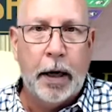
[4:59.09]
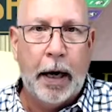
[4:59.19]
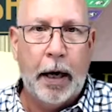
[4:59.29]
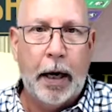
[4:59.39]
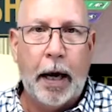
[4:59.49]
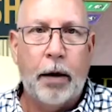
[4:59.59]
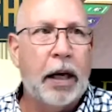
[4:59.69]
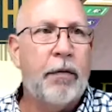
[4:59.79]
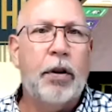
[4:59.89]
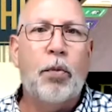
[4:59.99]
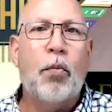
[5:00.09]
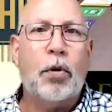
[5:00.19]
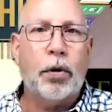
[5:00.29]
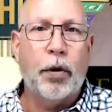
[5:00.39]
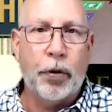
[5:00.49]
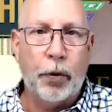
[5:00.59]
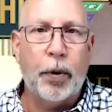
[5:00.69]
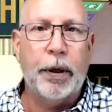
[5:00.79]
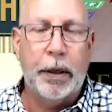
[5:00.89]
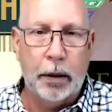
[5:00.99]
and, and even the moral
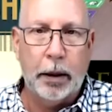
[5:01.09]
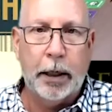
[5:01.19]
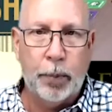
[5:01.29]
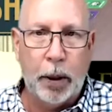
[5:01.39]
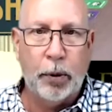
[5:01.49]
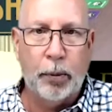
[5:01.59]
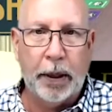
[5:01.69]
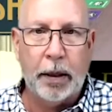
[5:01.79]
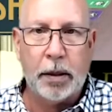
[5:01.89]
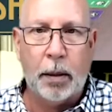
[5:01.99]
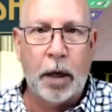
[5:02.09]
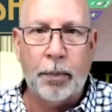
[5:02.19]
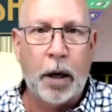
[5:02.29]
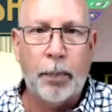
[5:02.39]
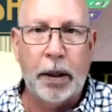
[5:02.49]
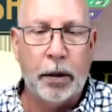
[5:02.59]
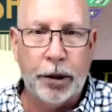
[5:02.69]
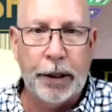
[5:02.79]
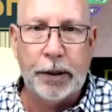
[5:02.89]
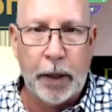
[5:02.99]
authority to lead people, because I'm I'm not being a
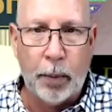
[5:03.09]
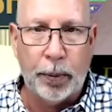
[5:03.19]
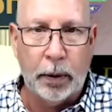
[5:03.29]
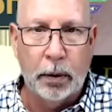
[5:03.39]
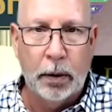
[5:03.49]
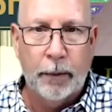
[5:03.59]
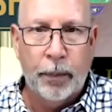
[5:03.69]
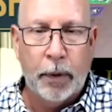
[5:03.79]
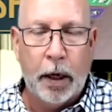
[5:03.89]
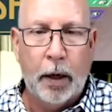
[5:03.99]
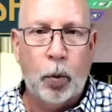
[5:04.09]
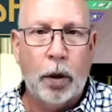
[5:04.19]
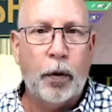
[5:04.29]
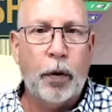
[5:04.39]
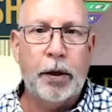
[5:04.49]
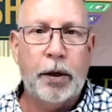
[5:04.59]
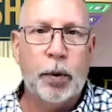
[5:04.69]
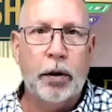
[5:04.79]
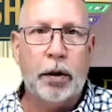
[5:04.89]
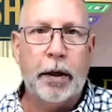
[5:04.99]
good example. And one of the things we
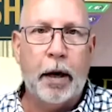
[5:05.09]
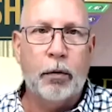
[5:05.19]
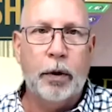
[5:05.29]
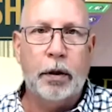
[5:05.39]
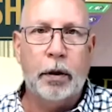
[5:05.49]
look at with